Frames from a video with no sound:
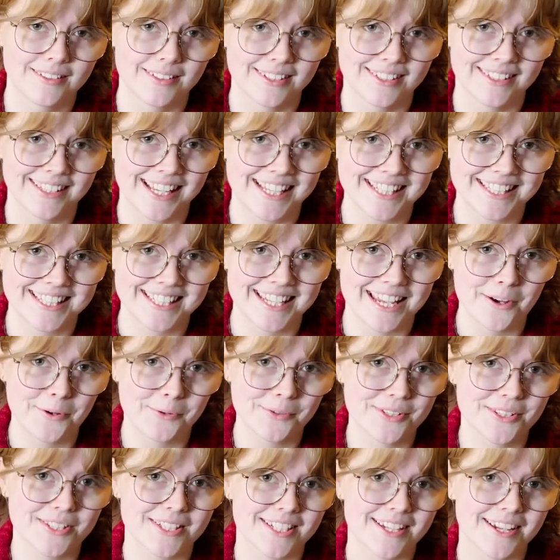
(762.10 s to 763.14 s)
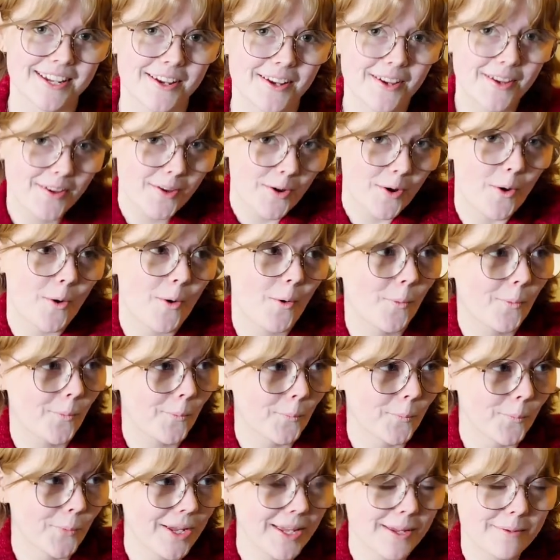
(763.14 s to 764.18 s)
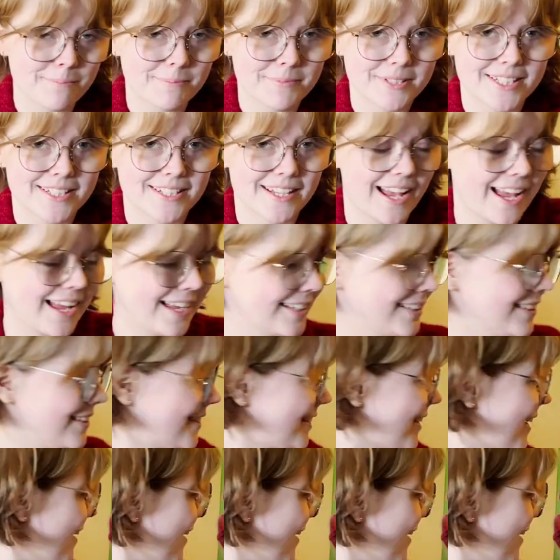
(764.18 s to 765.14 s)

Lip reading: Let's get on to whips and